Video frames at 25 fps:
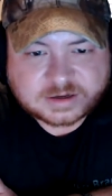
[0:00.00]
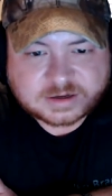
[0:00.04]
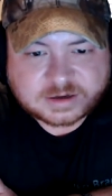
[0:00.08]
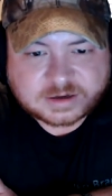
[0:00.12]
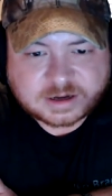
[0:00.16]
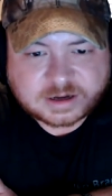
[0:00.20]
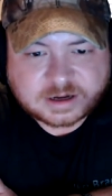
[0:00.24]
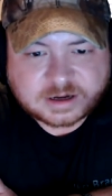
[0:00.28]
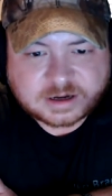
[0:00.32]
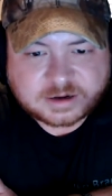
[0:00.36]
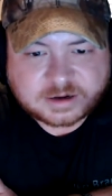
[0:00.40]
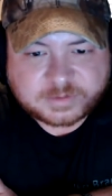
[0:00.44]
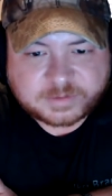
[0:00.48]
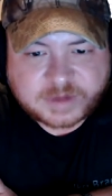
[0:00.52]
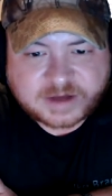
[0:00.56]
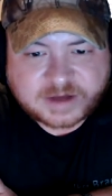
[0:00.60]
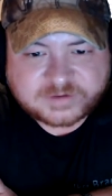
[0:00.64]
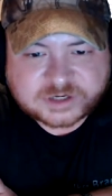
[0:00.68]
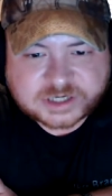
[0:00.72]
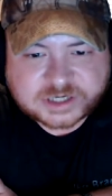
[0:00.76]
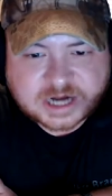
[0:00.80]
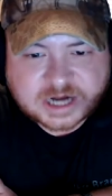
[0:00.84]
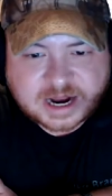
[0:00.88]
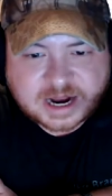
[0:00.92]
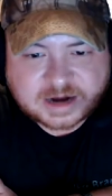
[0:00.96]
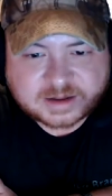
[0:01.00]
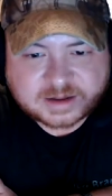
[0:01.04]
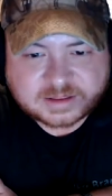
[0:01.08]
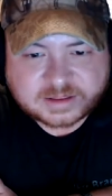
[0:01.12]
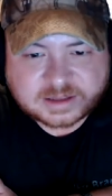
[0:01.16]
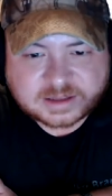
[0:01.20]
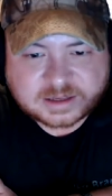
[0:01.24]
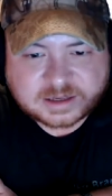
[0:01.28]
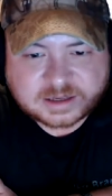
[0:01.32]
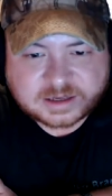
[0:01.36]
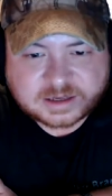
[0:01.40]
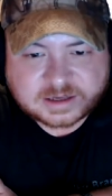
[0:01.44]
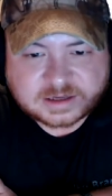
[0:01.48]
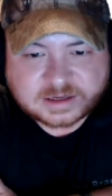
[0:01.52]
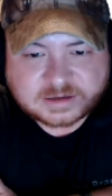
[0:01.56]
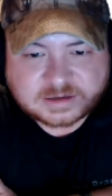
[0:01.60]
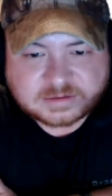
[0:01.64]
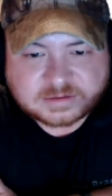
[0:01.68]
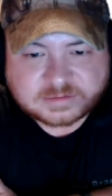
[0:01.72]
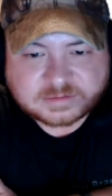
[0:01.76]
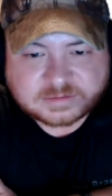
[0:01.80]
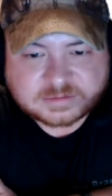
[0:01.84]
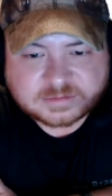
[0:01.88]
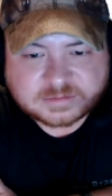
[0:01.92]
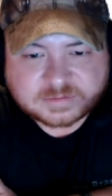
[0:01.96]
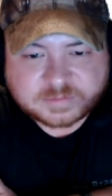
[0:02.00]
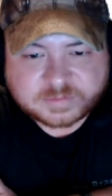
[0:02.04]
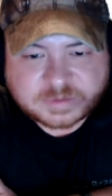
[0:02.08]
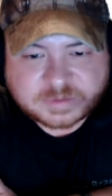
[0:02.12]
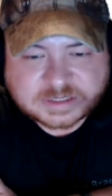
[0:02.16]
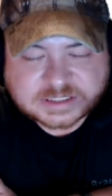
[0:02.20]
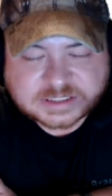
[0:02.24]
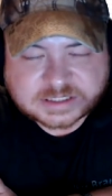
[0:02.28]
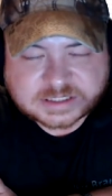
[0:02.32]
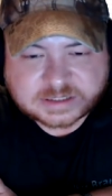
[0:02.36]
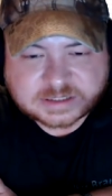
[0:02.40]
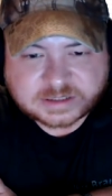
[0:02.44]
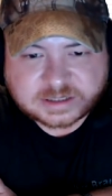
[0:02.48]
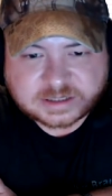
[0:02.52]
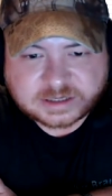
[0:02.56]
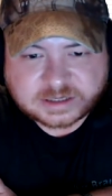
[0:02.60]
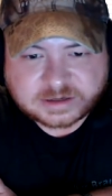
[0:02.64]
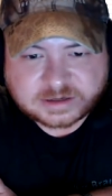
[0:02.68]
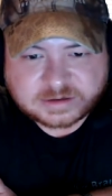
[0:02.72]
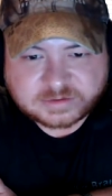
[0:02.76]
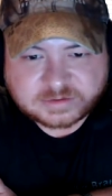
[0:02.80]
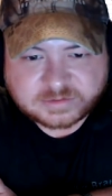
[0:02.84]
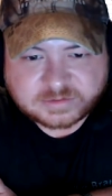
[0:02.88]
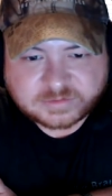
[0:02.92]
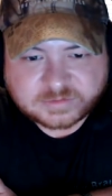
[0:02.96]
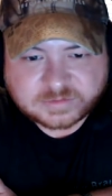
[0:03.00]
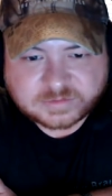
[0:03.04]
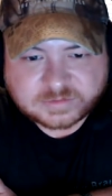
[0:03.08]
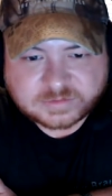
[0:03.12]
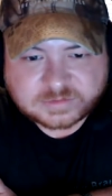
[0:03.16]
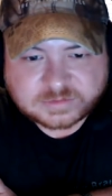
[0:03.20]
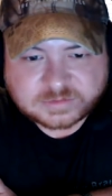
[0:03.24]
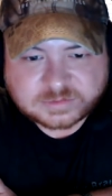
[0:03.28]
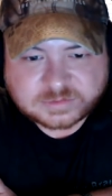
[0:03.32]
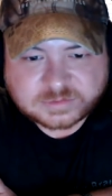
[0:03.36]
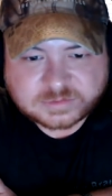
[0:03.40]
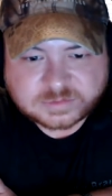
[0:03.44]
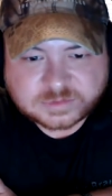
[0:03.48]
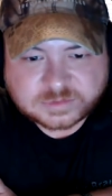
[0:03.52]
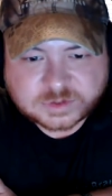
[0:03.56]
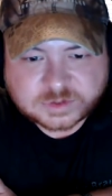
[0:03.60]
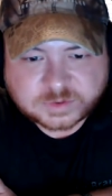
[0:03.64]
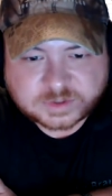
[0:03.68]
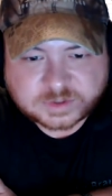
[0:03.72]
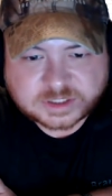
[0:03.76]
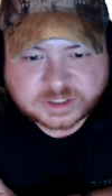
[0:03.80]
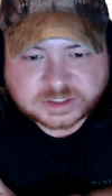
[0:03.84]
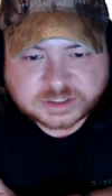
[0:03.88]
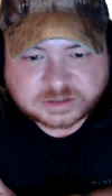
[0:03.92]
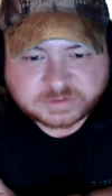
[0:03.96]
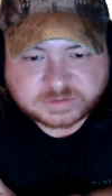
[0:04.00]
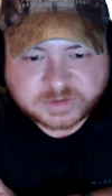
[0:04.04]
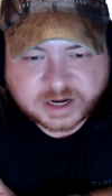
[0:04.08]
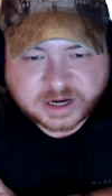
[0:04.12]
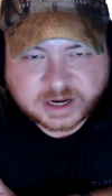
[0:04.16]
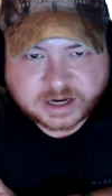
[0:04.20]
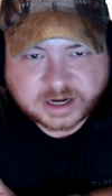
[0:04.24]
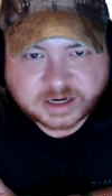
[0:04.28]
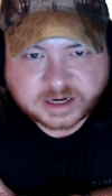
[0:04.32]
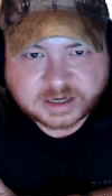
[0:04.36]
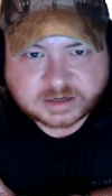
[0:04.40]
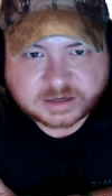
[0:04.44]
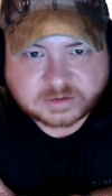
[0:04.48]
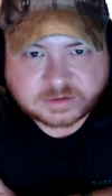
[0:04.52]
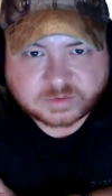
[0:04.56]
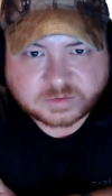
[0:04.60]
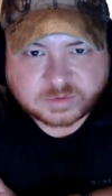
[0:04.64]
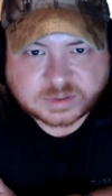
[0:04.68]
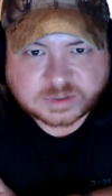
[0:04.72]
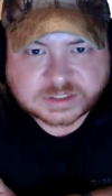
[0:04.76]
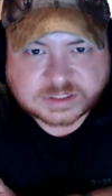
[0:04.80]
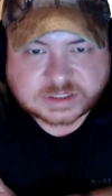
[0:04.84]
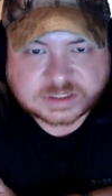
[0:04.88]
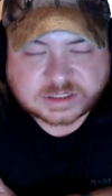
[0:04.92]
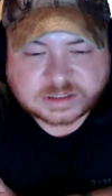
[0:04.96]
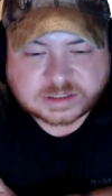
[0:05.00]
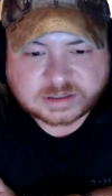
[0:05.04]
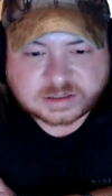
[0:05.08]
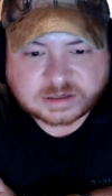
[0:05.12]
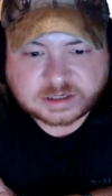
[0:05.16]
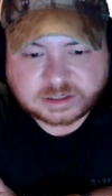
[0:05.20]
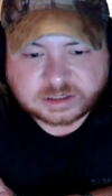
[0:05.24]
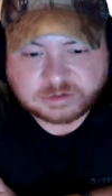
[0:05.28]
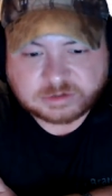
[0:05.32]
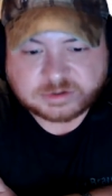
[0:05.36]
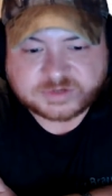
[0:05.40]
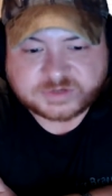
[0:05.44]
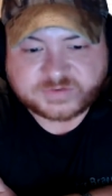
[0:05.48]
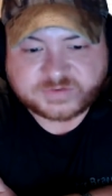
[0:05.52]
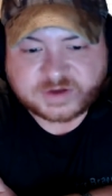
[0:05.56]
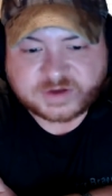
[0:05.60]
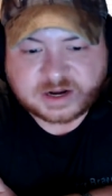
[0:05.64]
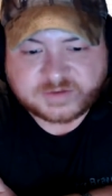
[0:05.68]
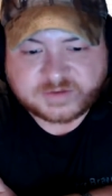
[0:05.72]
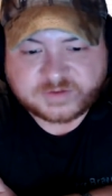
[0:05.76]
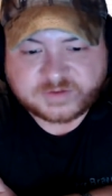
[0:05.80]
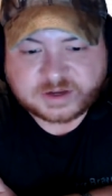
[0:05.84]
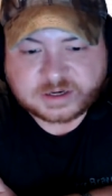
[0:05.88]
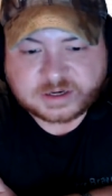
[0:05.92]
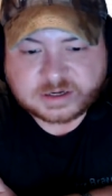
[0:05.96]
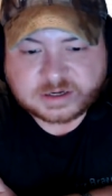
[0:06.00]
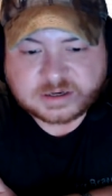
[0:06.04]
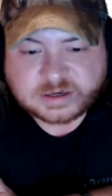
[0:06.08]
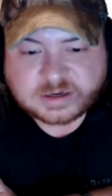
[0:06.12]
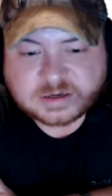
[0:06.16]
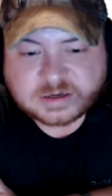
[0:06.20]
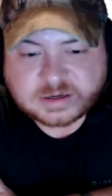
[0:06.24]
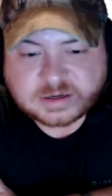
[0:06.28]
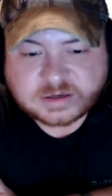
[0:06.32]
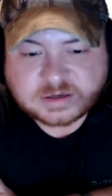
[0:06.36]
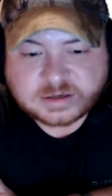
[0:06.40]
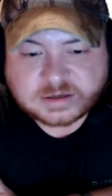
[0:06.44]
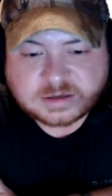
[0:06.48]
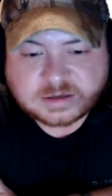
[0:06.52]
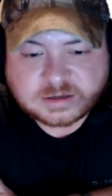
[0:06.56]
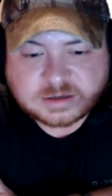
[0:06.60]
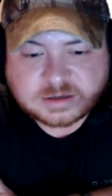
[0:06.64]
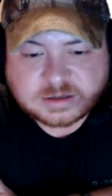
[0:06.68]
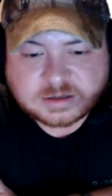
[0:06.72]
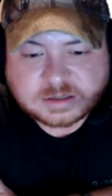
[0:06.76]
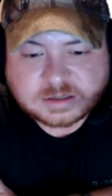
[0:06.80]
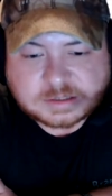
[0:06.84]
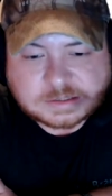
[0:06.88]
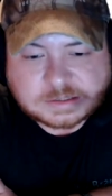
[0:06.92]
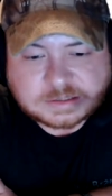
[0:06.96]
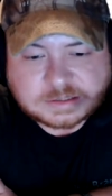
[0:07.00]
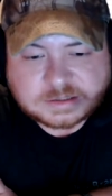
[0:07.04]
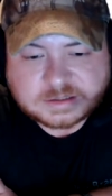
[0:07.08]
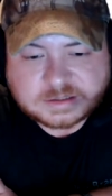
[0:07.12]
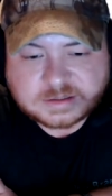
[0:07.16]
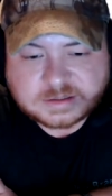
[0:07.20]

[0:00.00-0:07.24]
Um, I've shot the Pistoli 22 mag and wasn't a huge fan of it. Mm-hmm.